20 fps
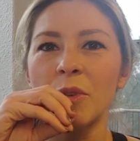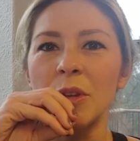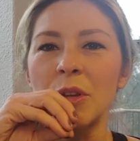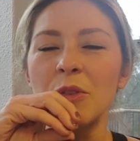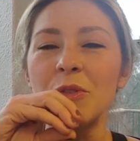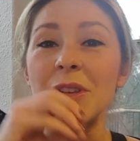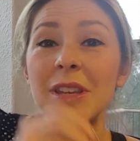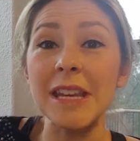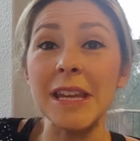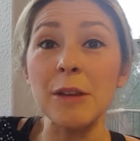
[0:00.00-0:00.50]

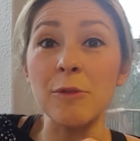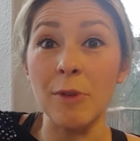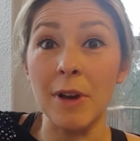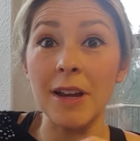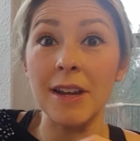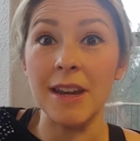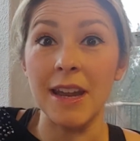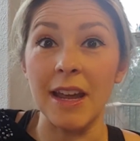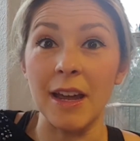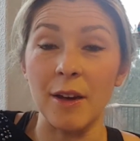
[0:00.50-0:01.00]
you need
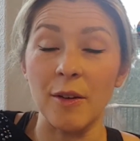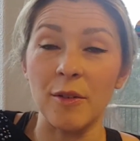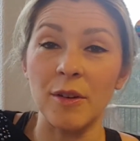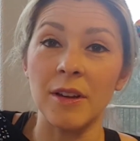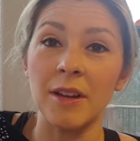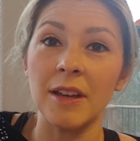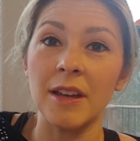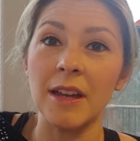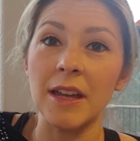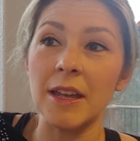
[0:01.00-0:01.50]
right
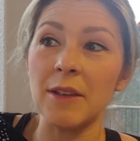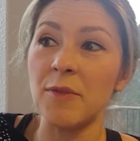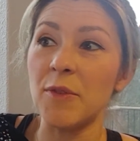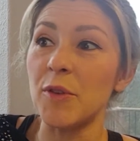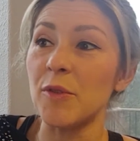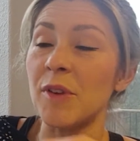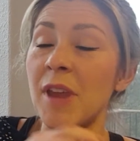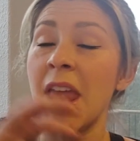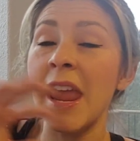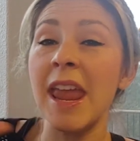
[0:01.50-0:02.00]
now. If
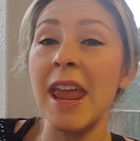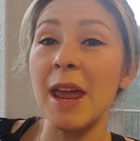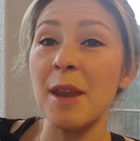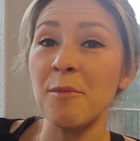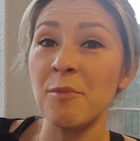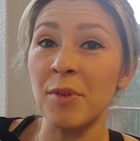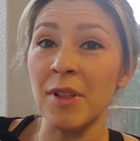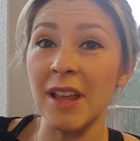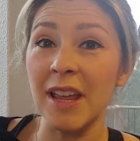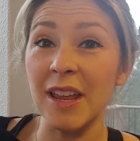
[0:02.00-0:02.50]
you
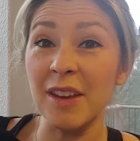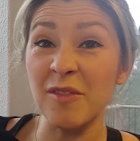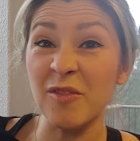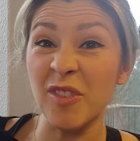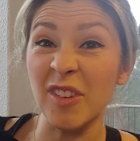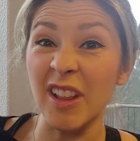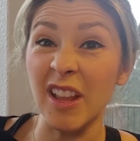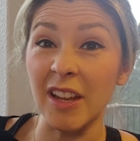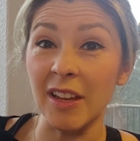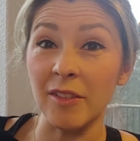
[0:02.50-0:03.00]
can plan
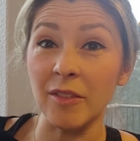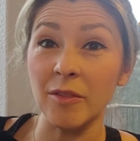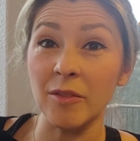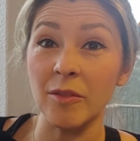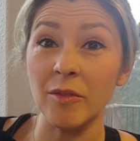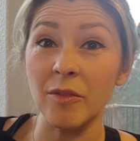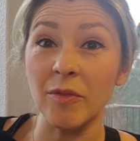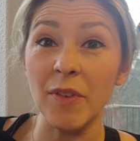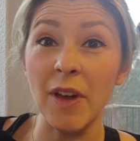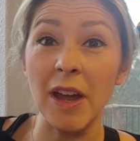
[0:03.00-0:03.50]
for like
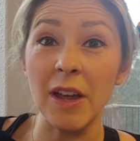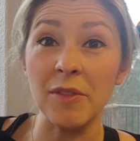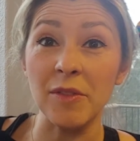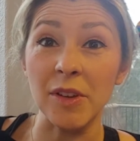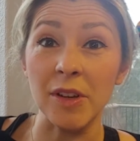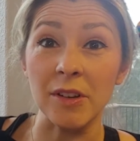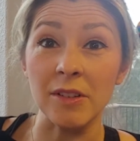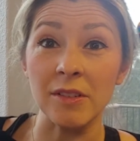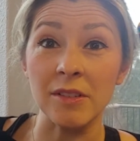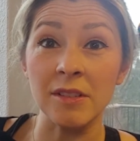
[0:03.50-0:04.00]
5
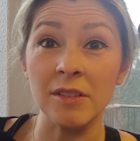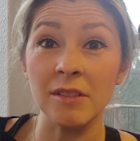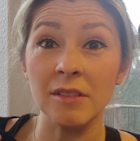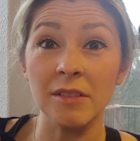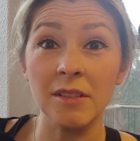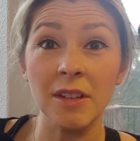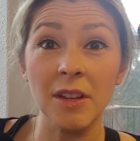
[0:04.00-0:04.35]
years,